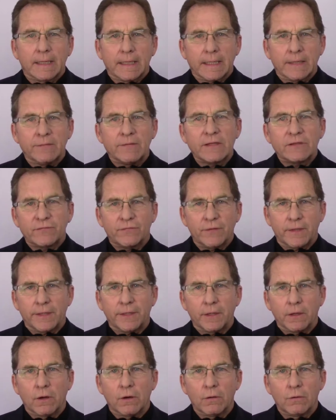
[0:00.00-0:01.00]
In this
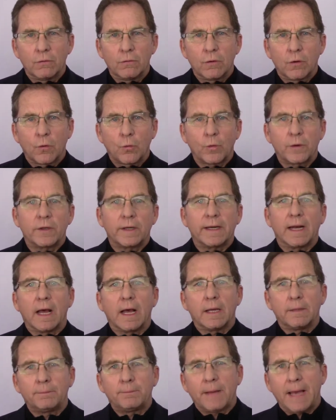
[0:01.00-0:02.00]
video, we're going to
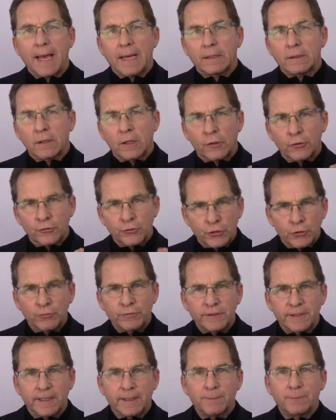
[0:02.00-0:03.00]
unpack 2
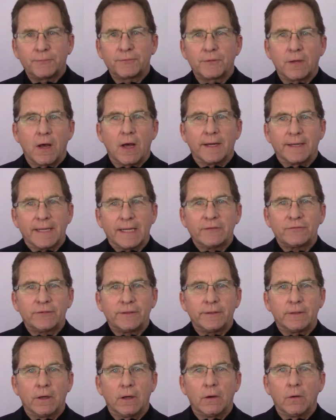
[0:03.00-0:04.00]
tips on
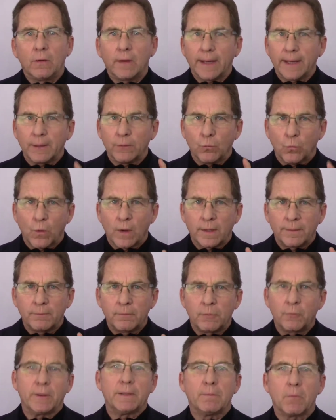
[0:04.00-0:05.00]
SEO and 1
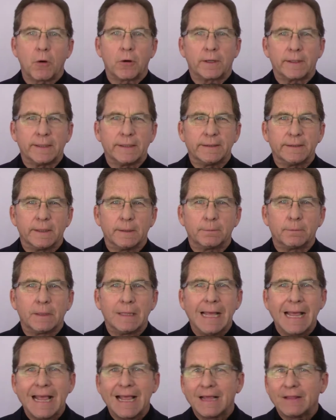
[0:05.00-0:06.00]
remarketing tip.
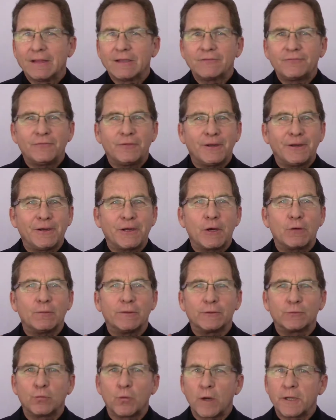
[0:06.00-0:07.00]
This video
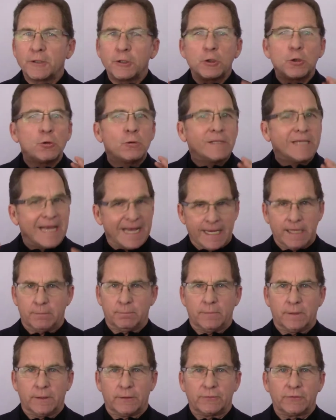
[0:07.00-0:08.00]
is one you can't
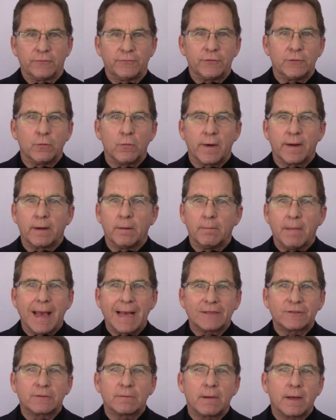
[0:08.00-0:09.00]
miss if you want to
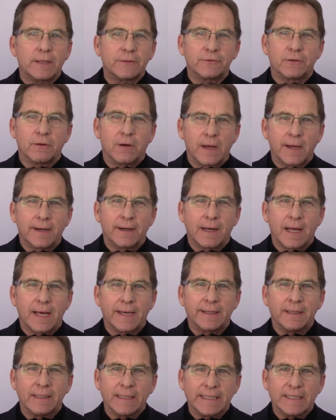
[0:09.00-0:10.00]
maximize your
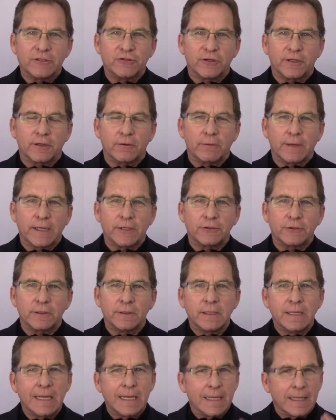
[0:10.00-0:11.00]
online lead generation,
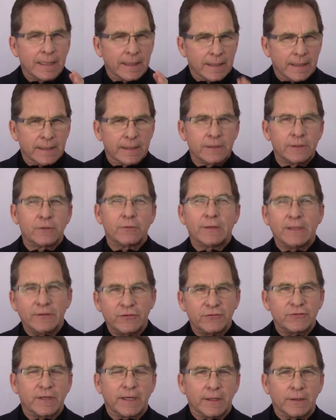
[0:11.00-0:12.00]
increase
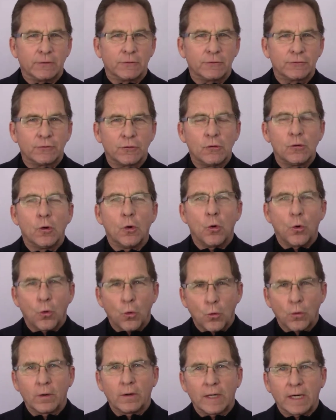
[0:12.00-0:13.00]
sales,
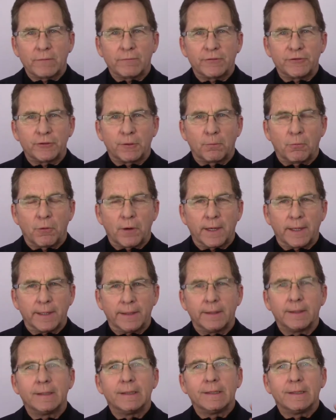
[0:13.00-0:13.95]
or leverage your brand.